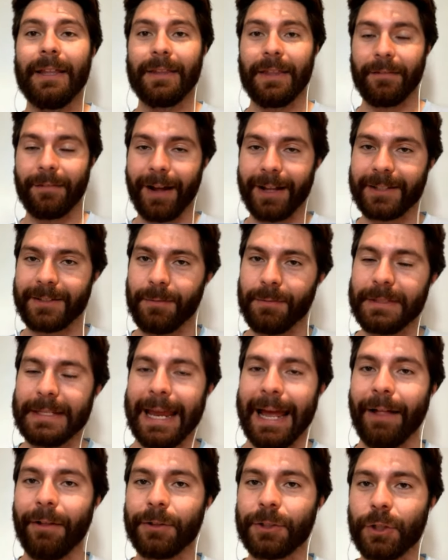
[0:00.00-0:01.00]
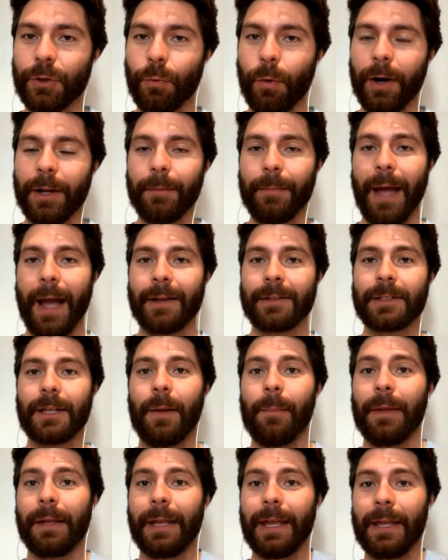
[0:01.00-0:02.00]
They've got some talented running backs
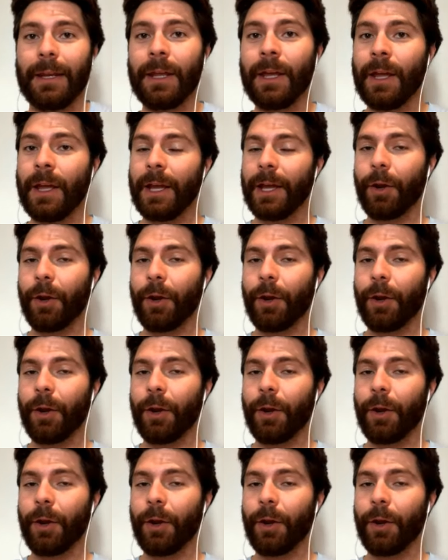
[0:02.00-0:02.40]
coming in.